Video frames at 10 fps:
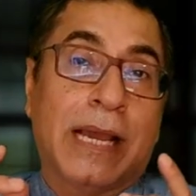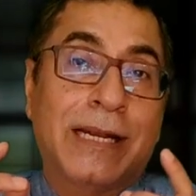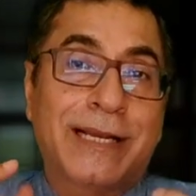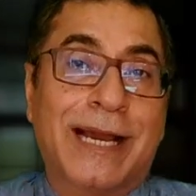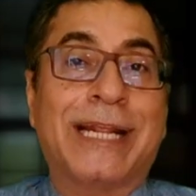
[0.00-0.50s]

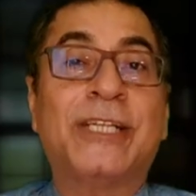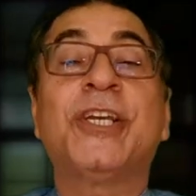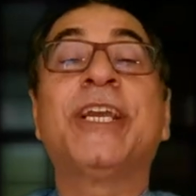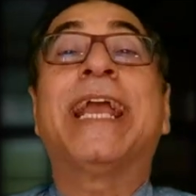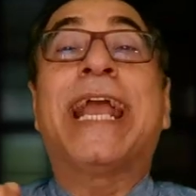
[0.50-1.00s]

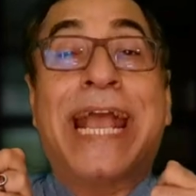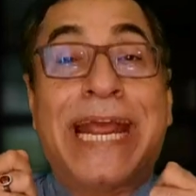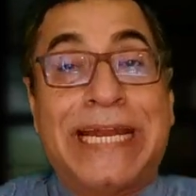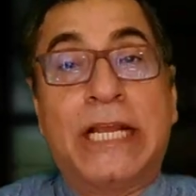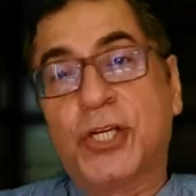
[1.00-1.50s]
encouraging
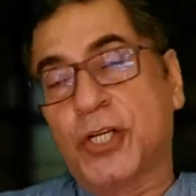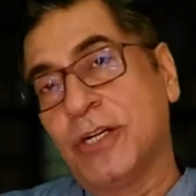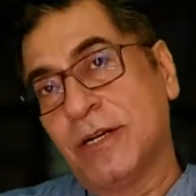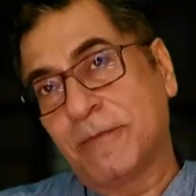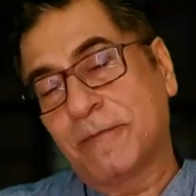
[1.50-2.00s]

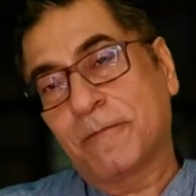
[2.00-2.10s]
addiction